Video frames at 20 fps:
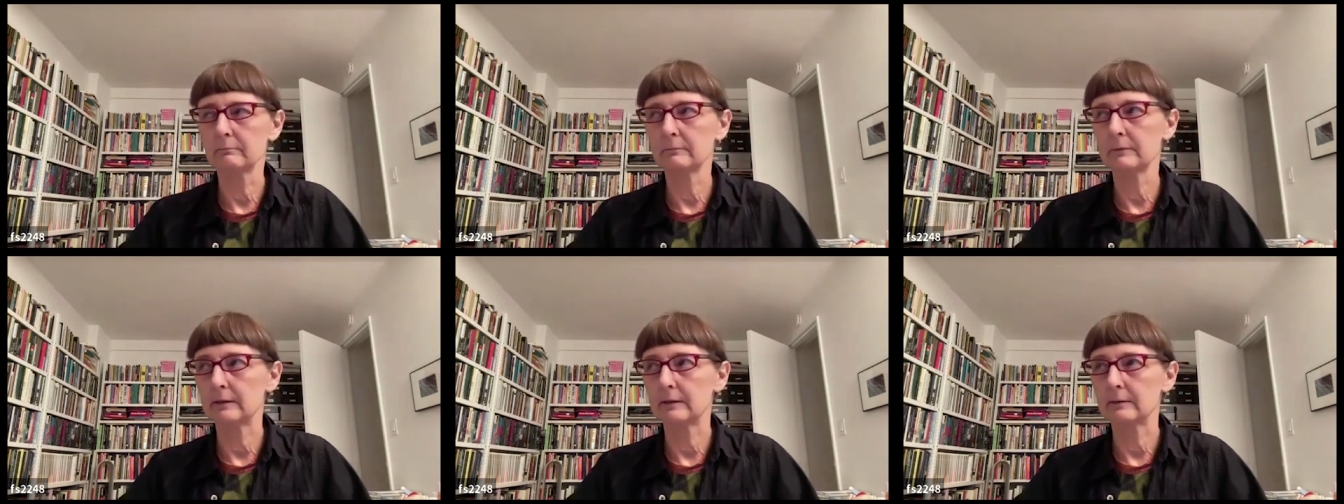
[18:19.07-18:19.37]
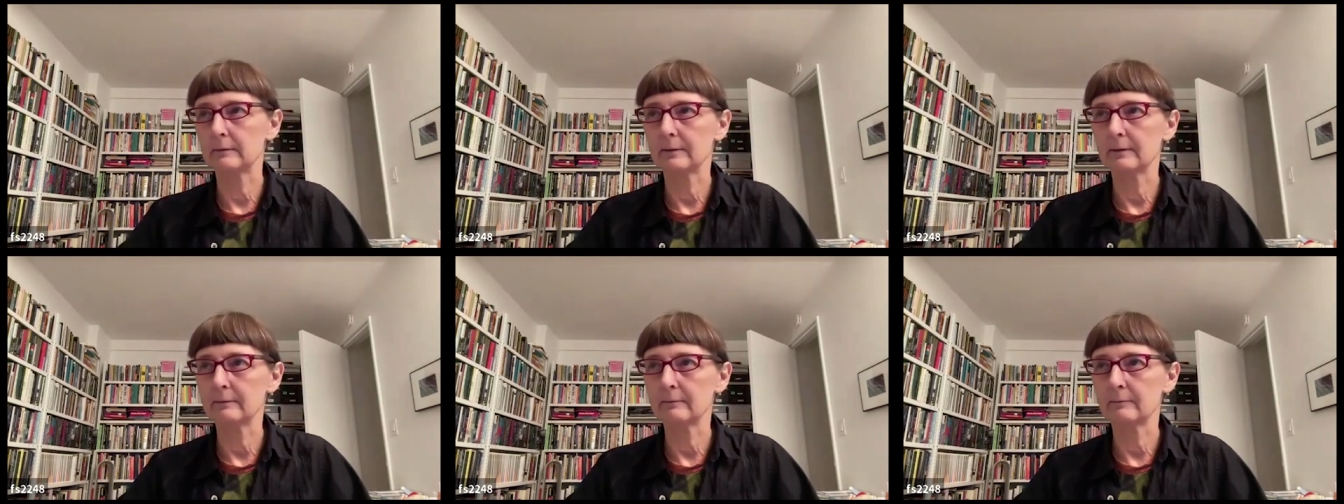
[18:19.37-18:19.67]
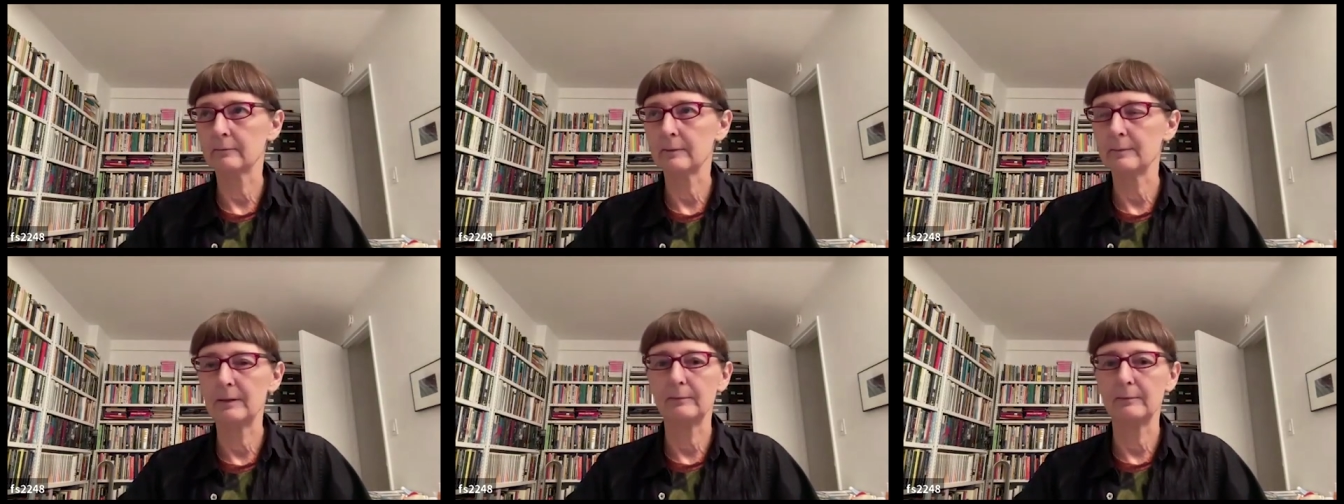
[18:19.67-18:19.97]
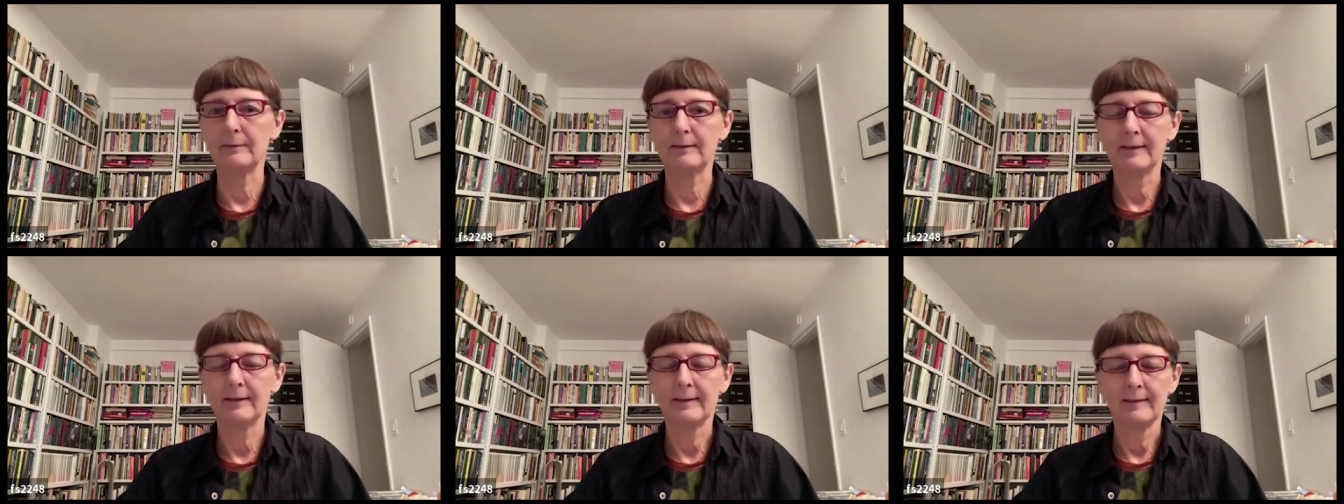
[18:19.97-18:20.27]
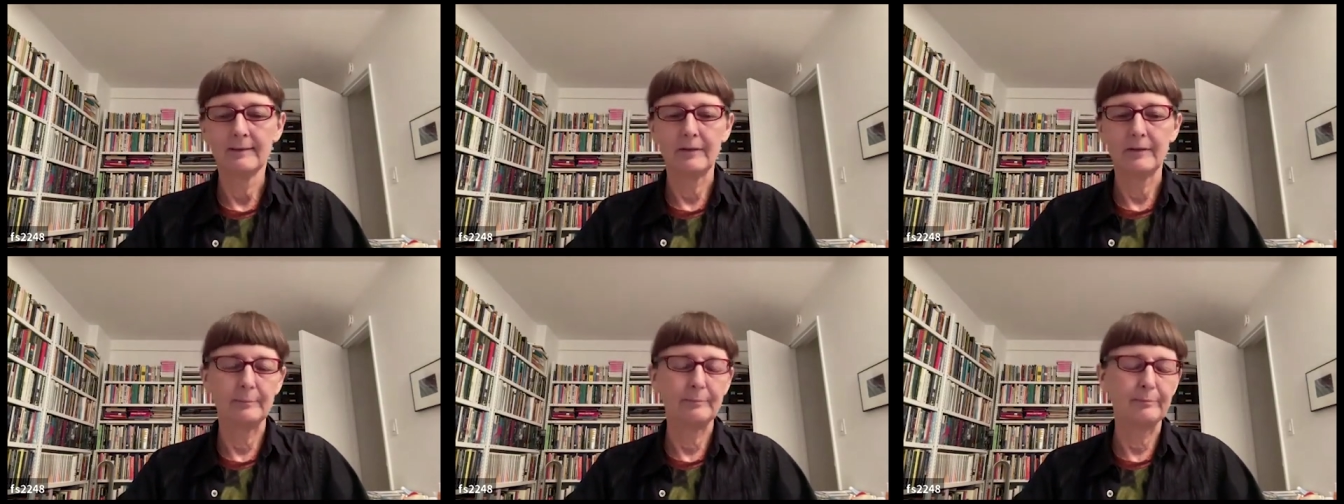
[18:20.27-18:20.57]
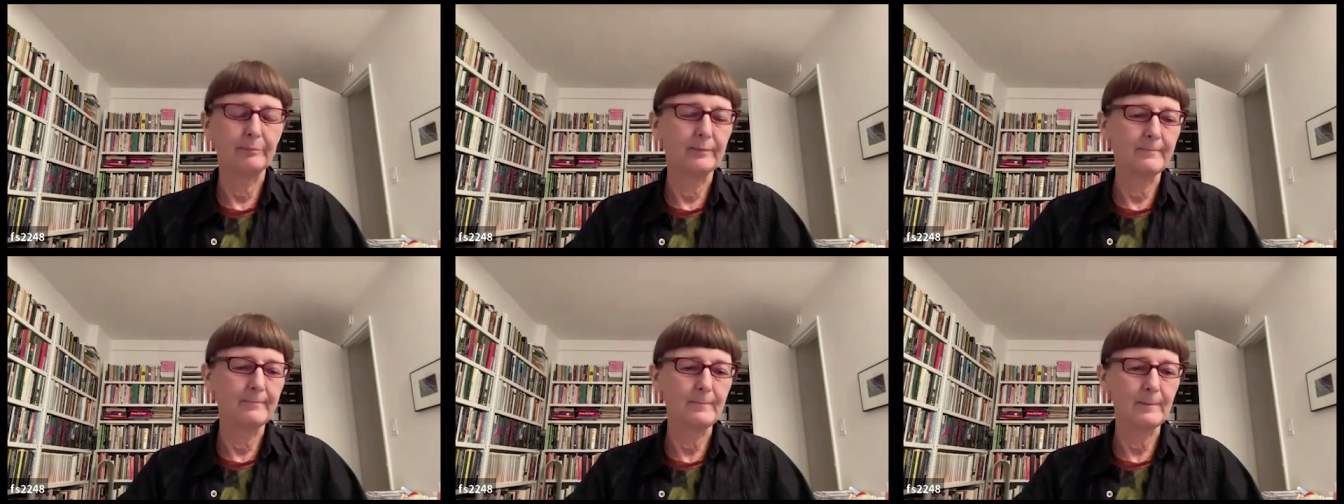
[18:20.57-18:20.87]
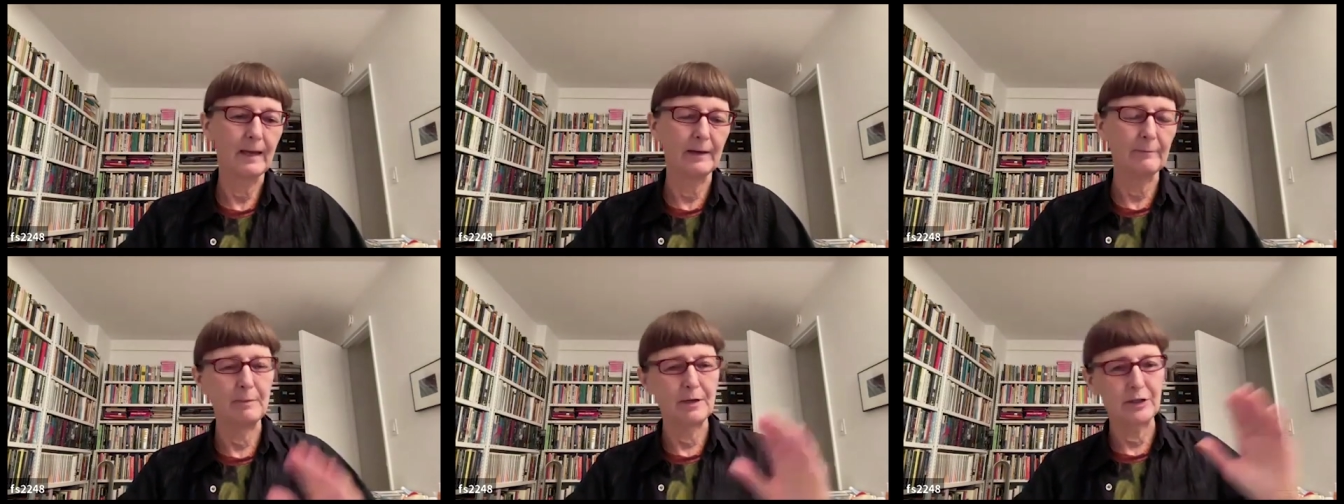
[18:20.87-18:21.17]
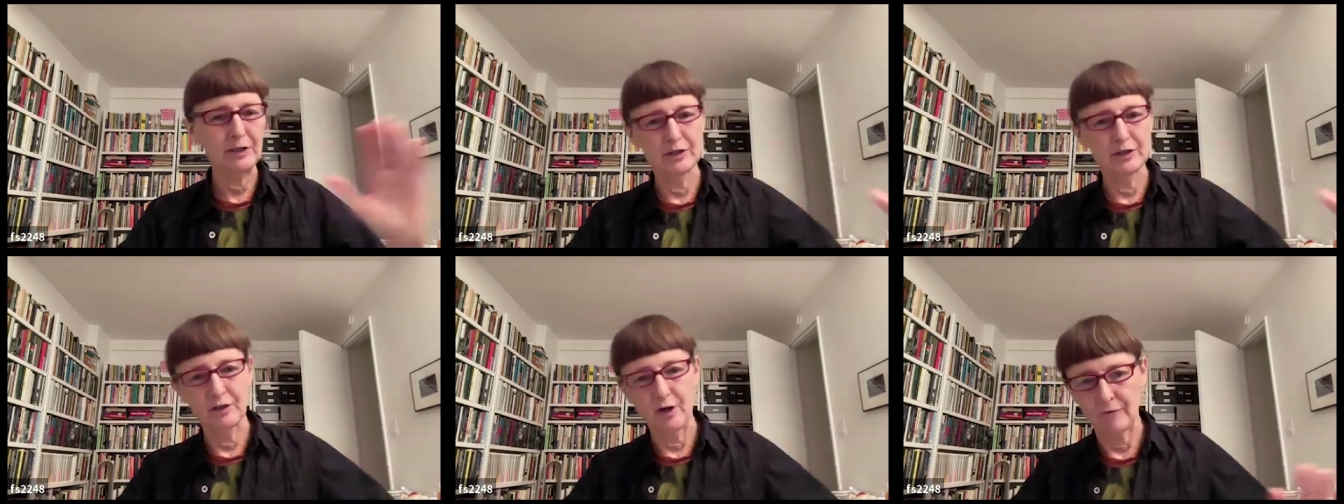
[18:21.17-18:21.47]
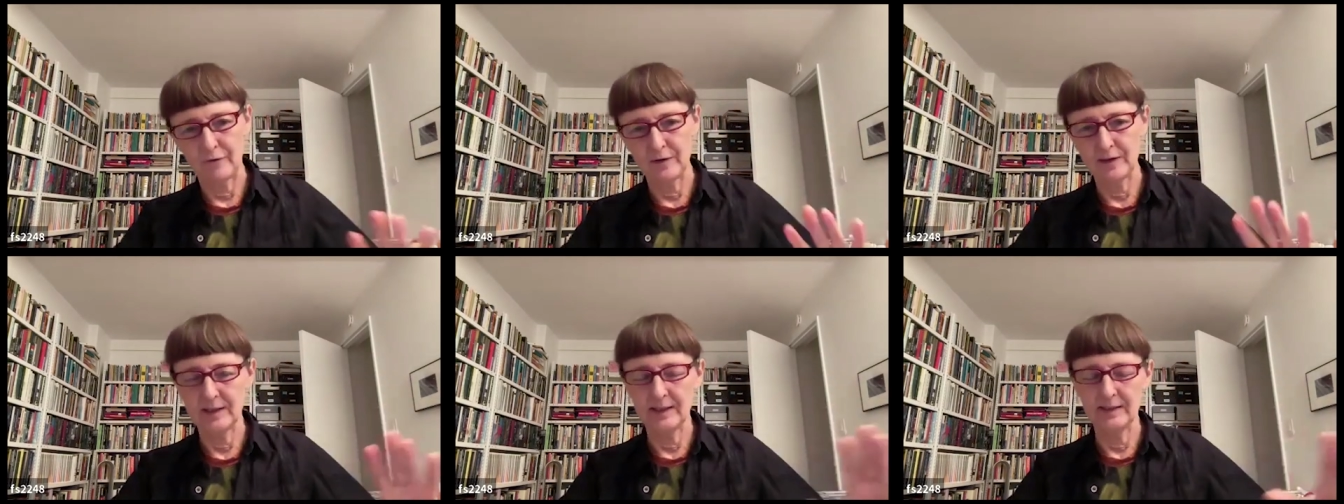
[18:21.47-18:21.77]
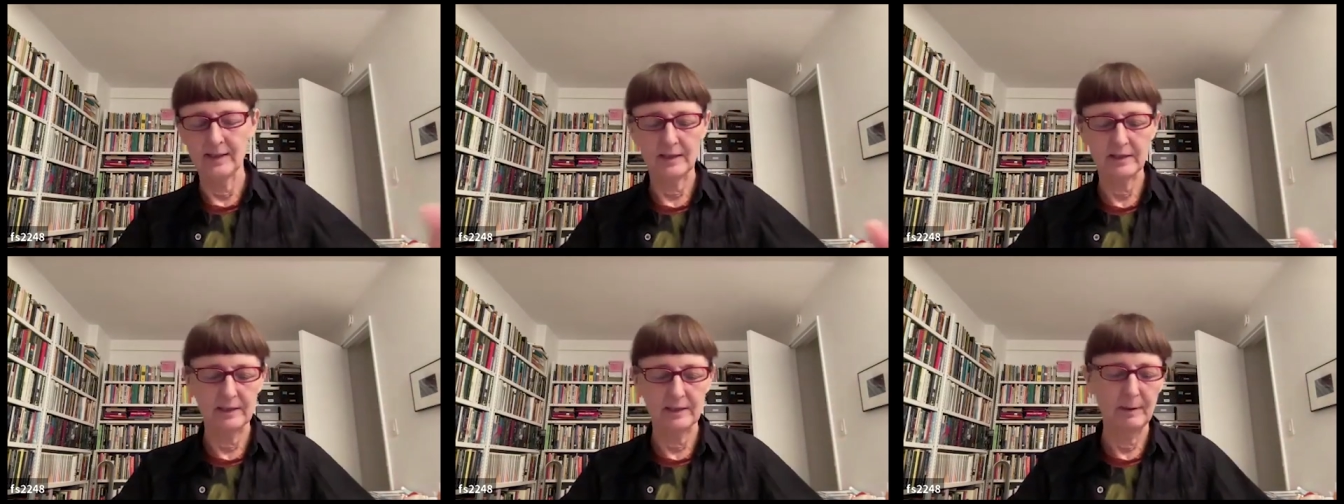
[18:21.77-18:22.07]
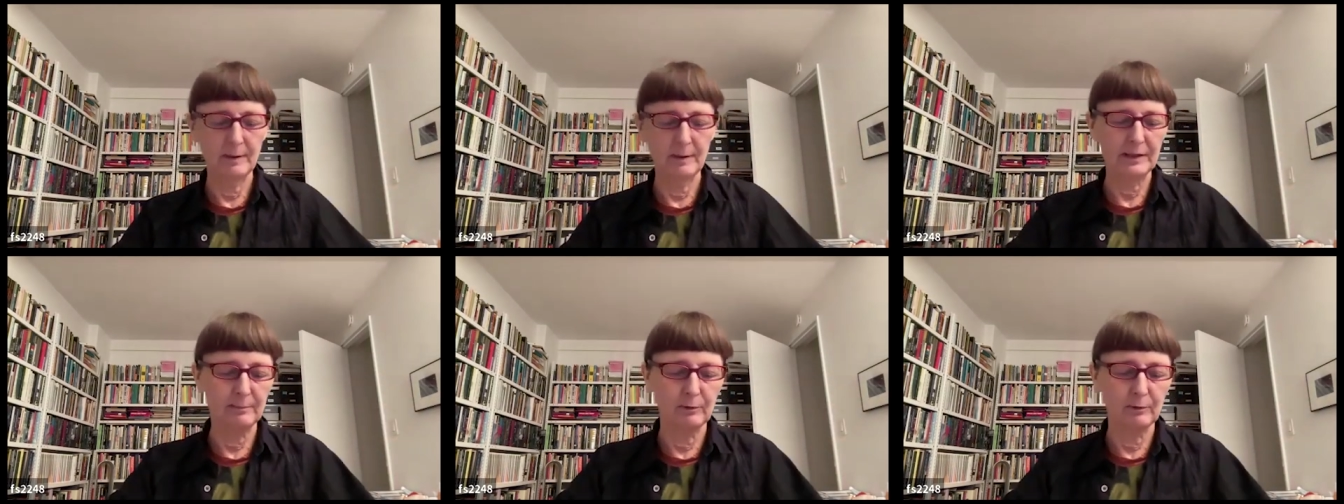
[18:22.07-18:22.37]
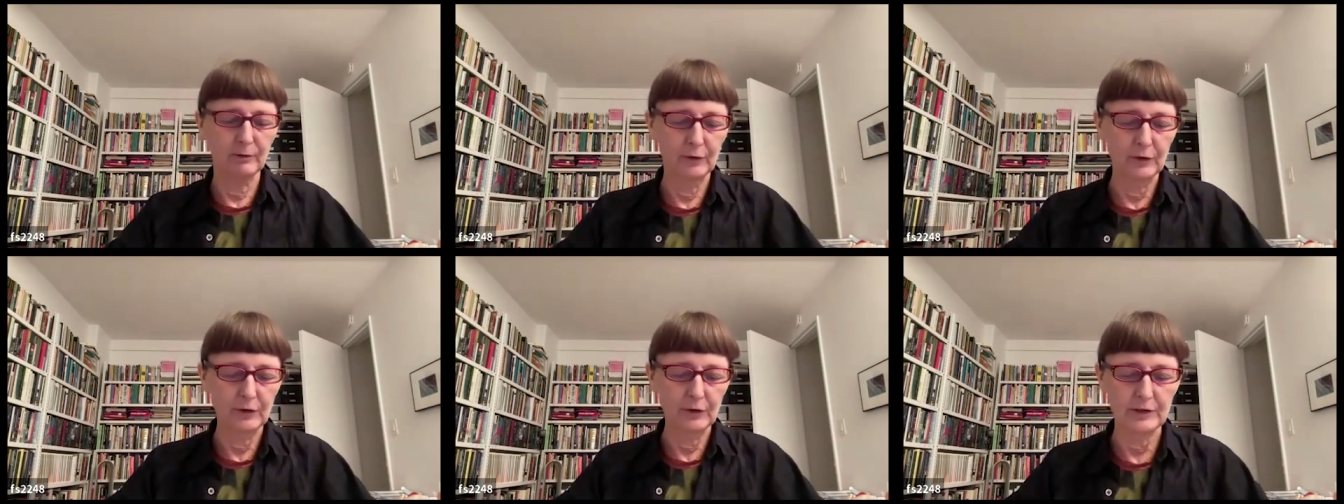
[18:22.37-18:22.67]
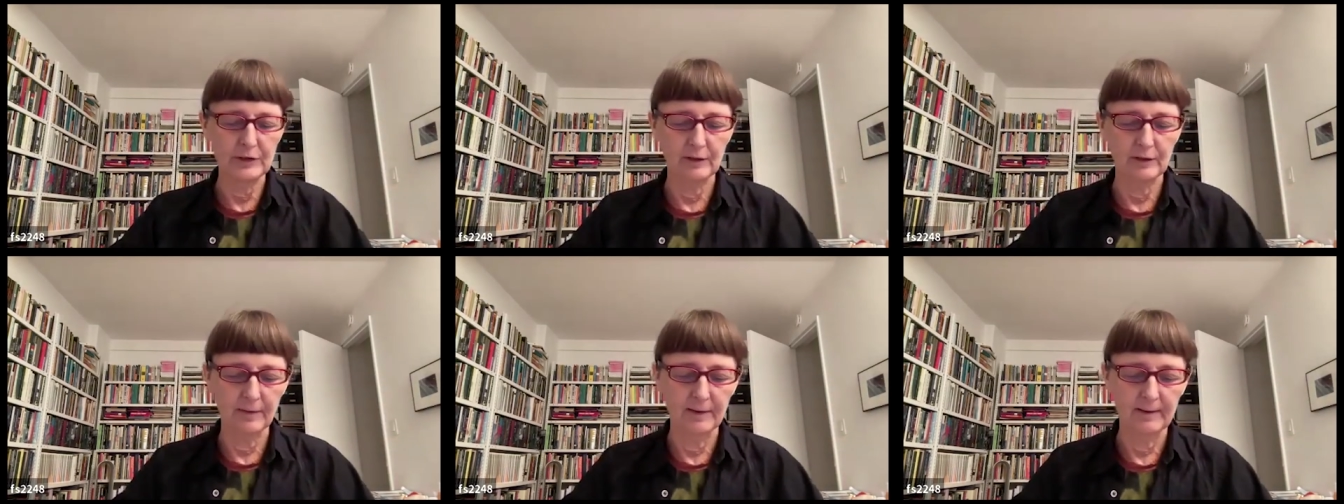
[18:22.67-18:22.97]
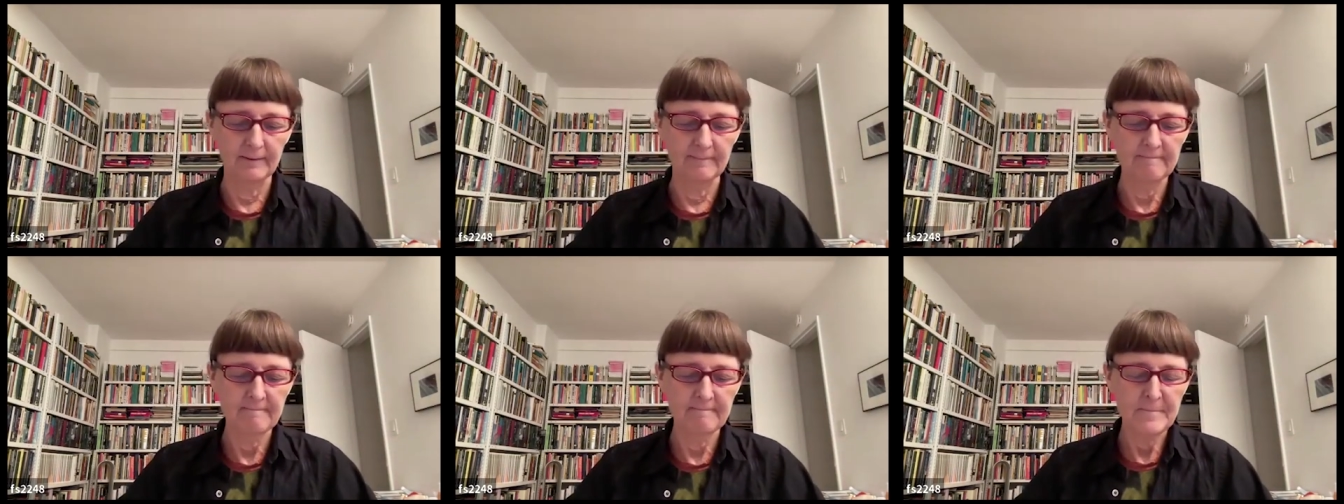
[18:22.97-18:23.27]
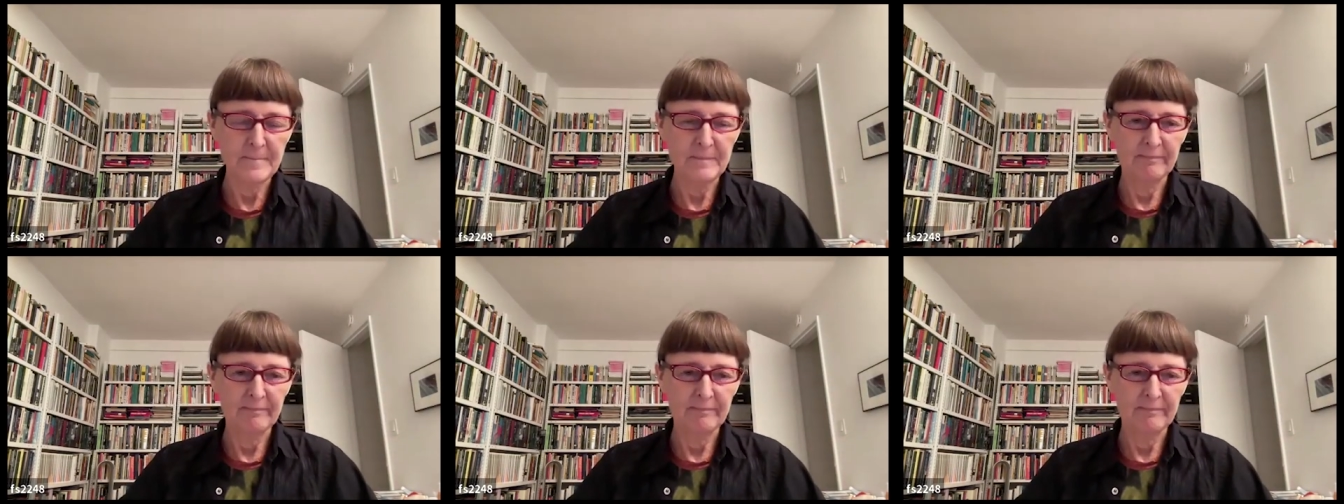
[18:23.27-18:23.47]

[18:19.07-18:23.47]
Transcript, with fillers: yeah, I mean, the admissions office is actually much more versed on the